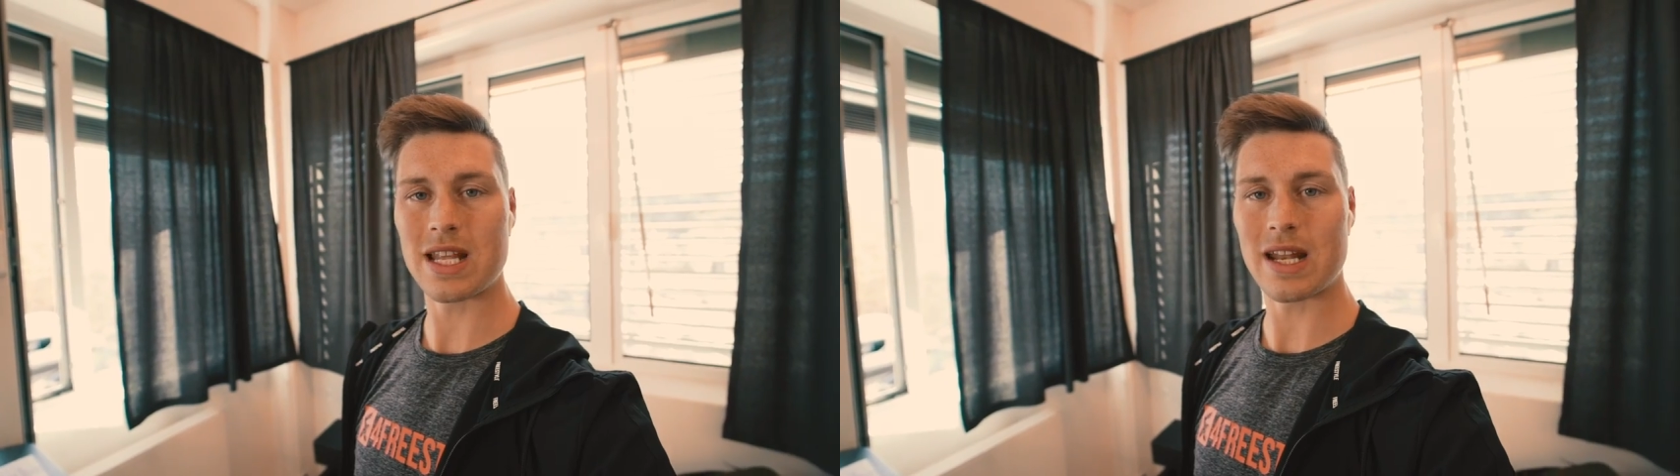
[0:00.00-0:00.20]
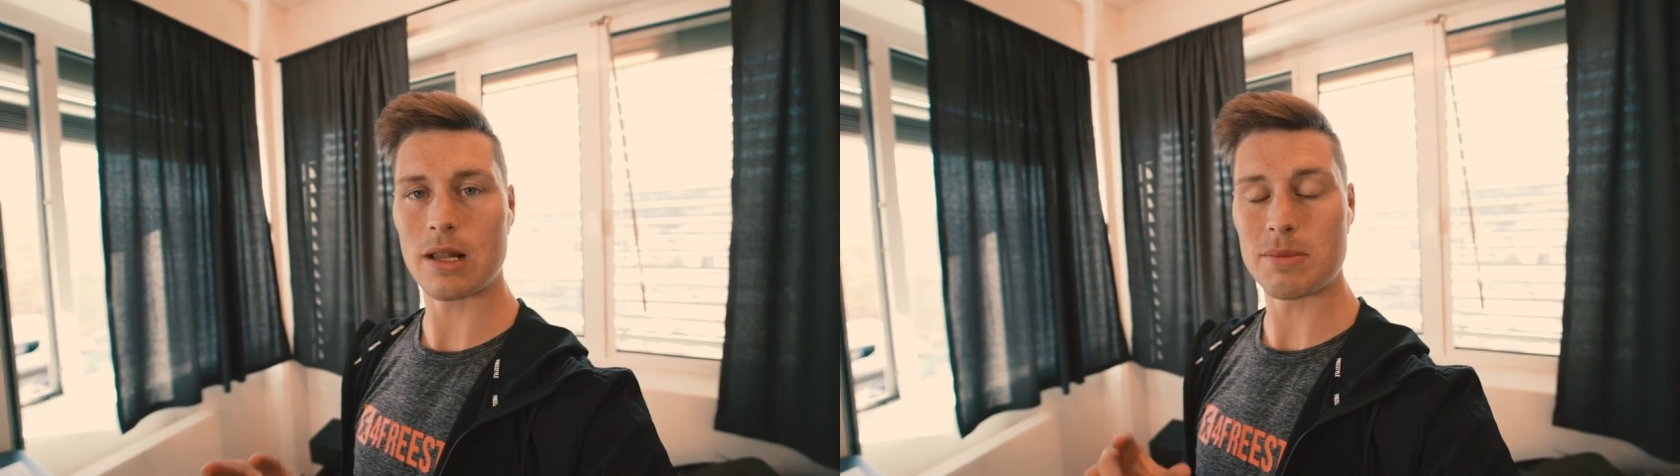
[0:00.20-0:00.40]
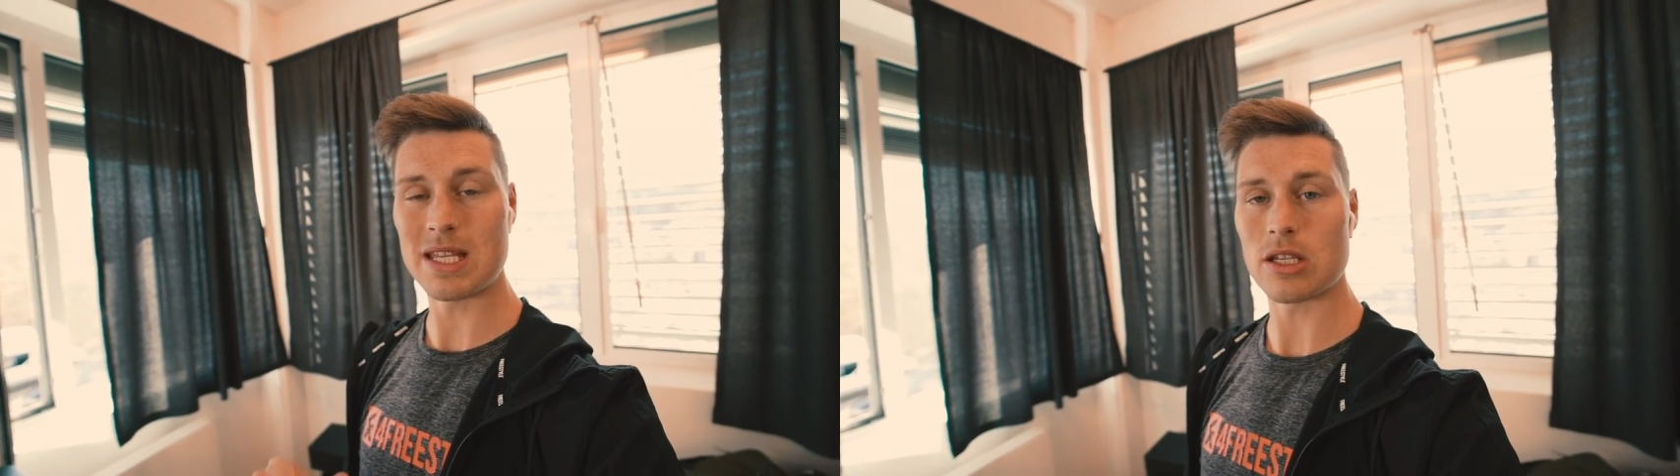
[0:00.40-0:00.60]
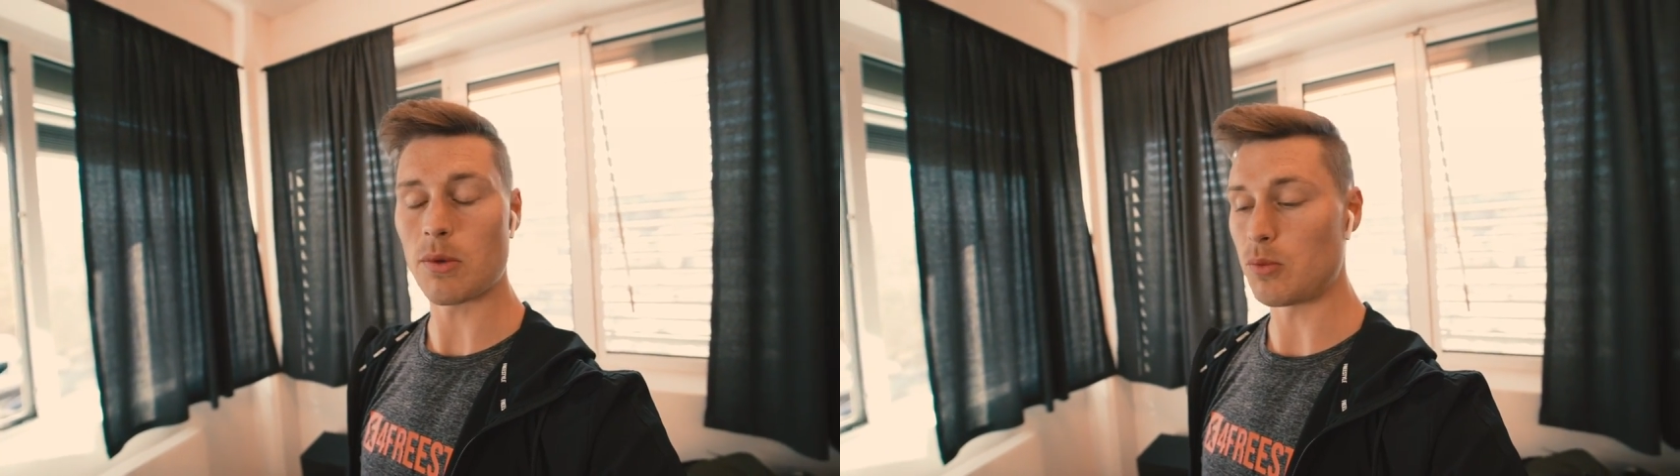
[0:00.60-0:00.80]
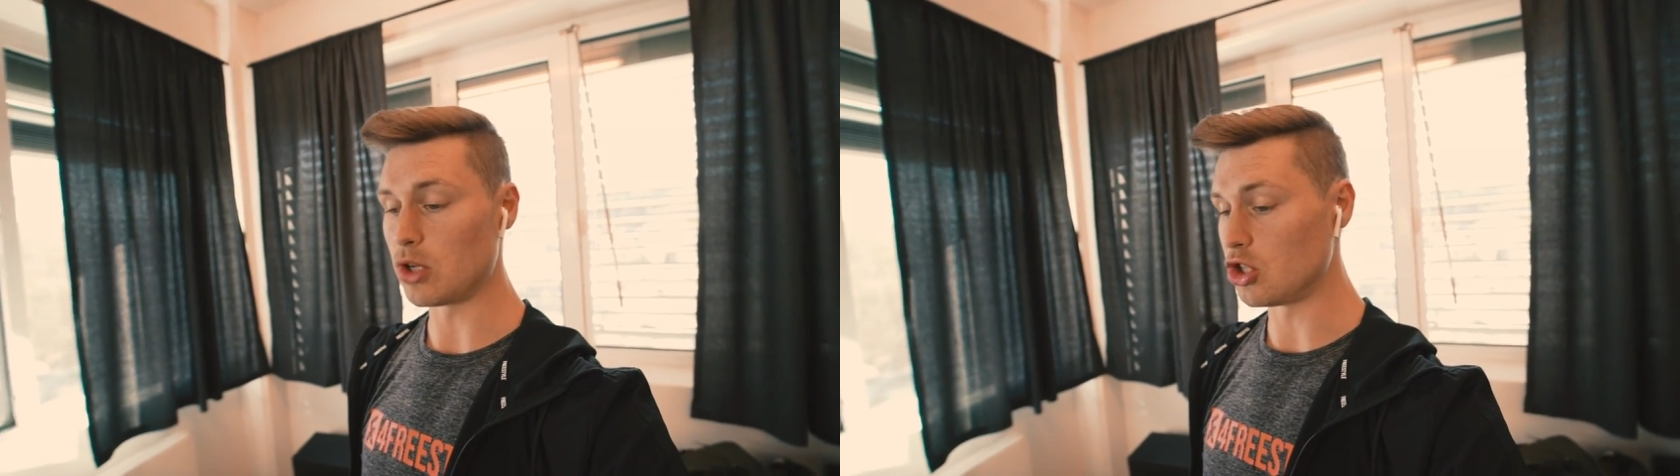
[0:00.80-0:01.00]
then I'll meet
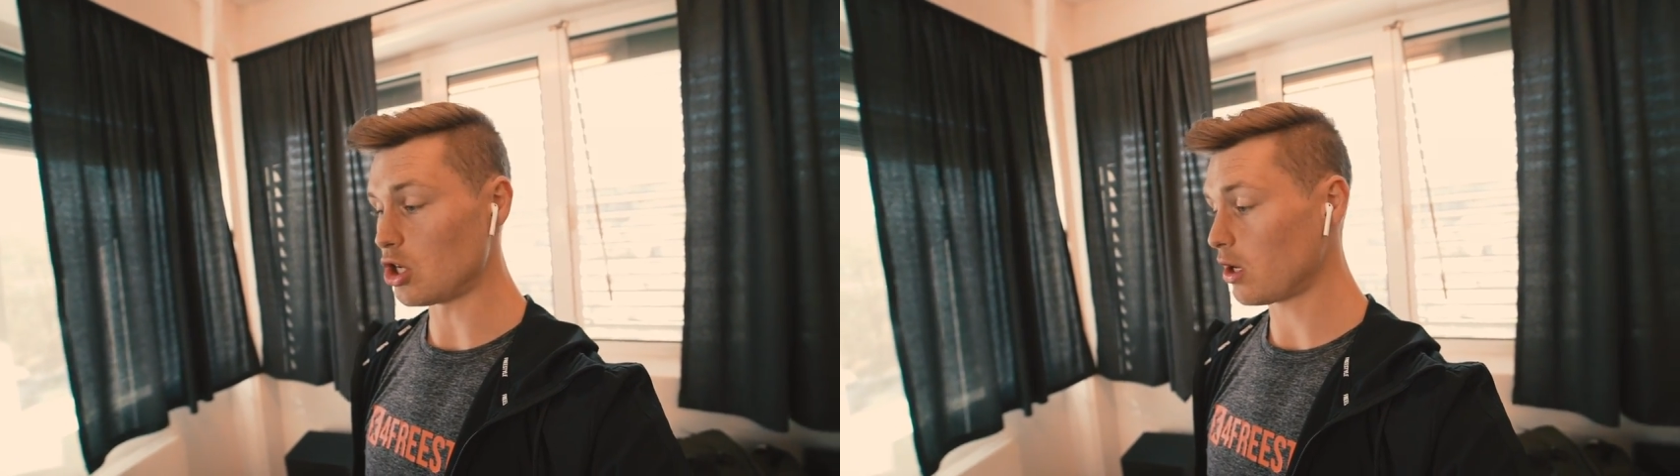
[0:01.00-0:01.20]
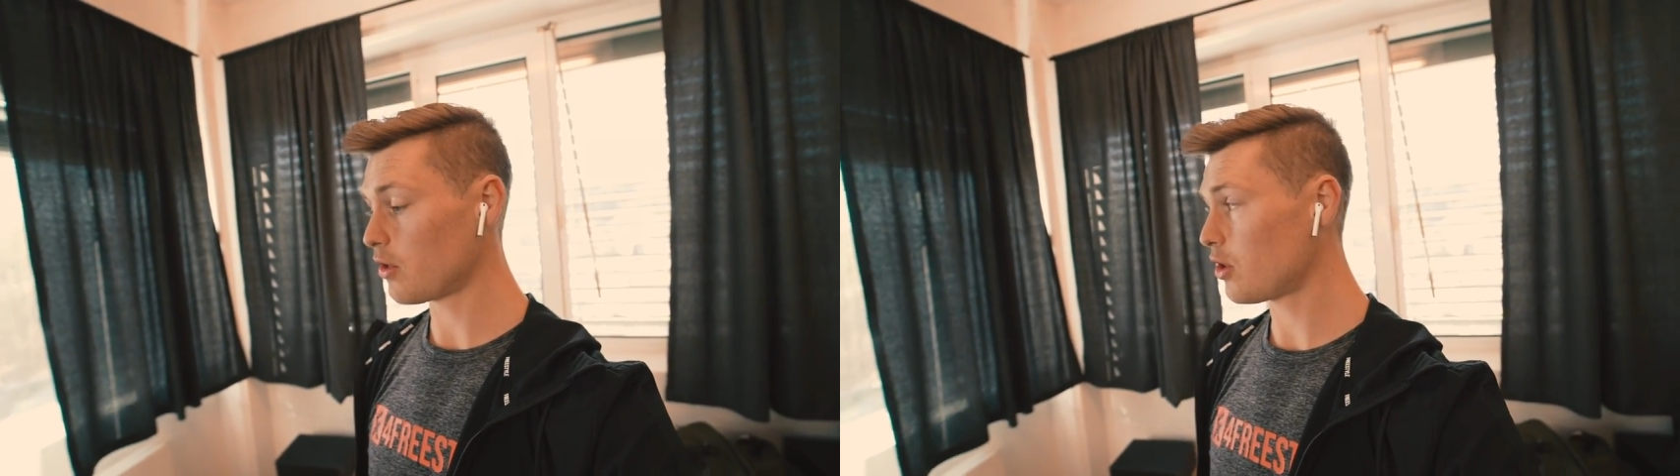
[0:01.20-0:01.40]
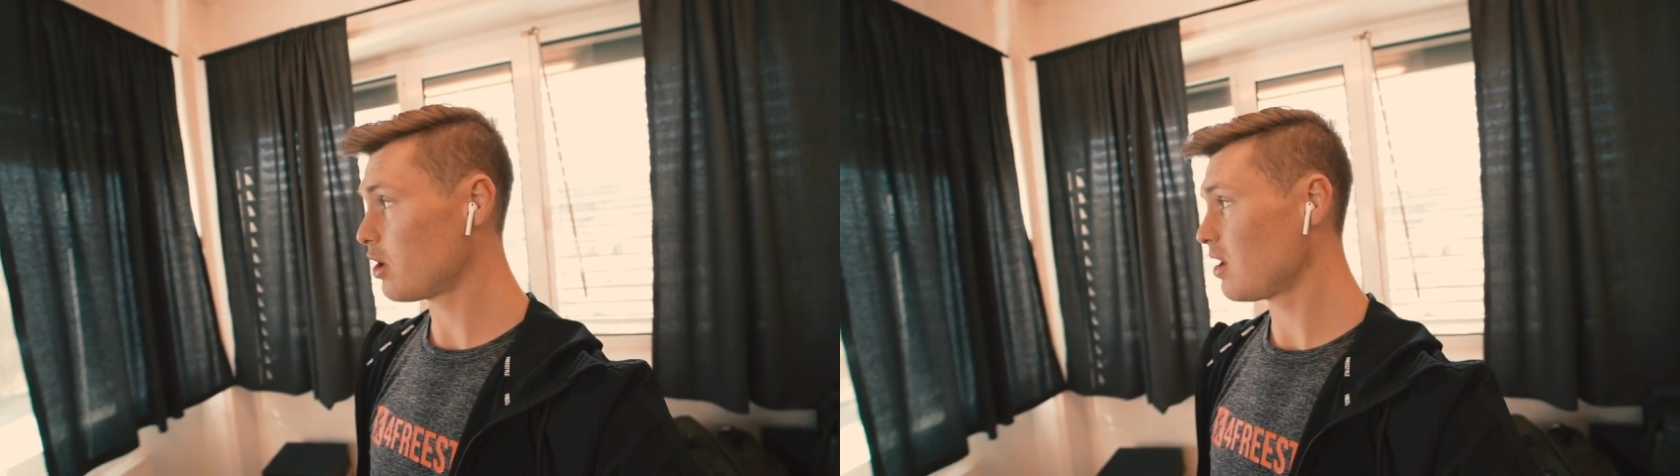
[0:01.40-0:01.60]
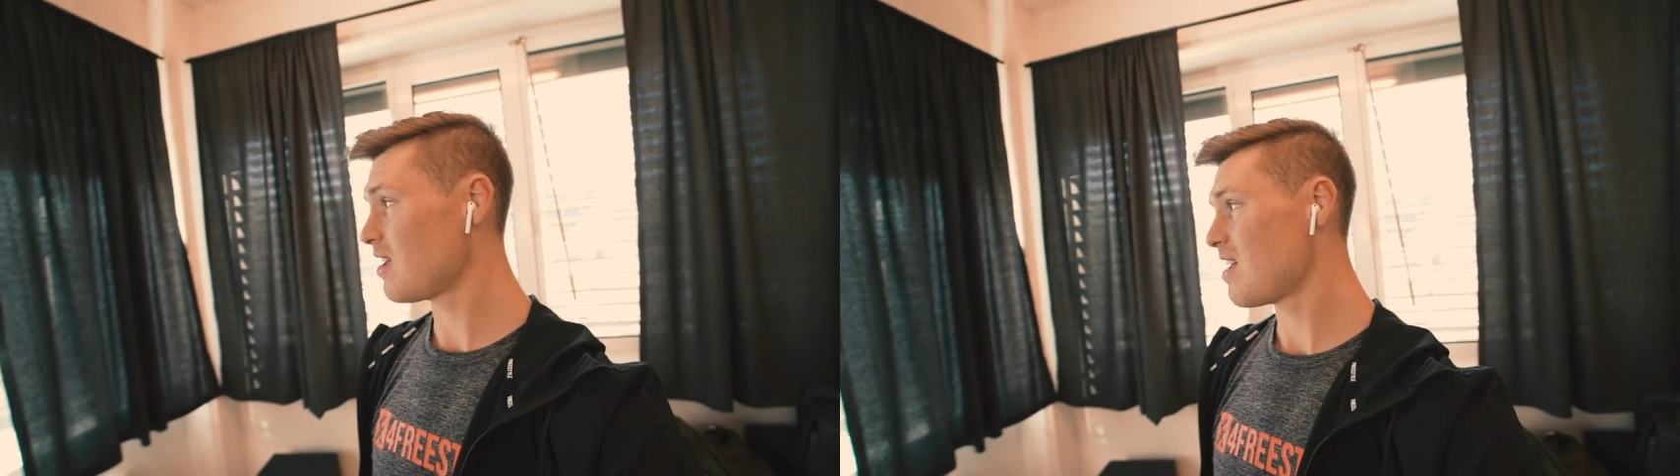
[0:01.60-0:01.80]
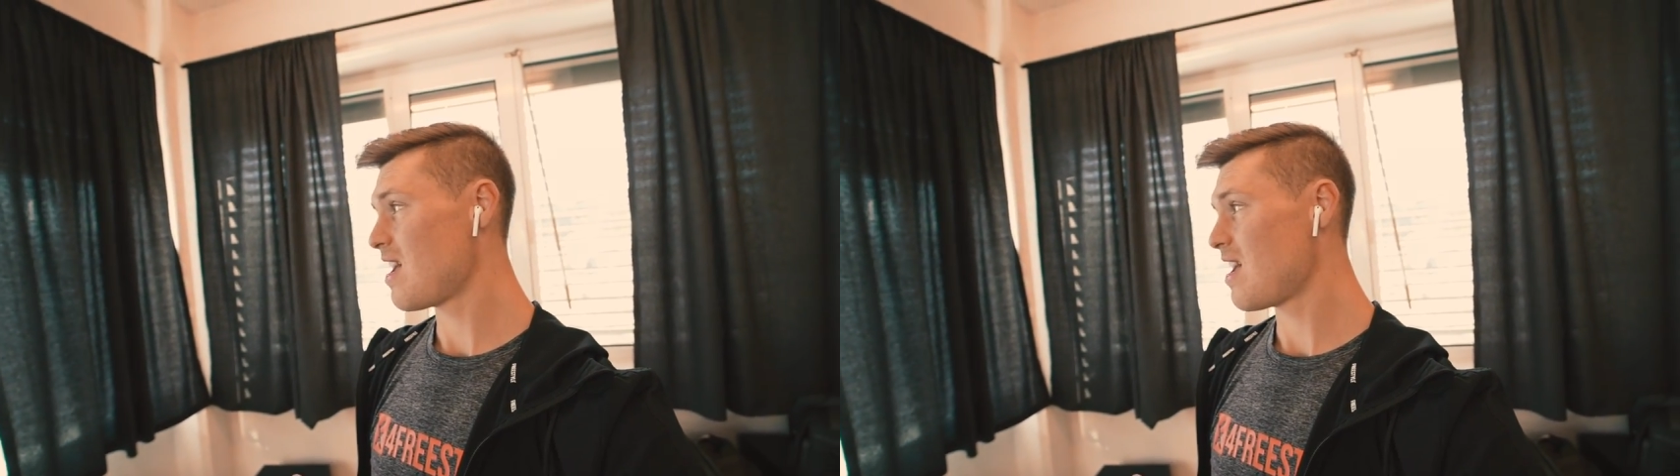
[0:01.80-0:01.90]
up with Jonathan.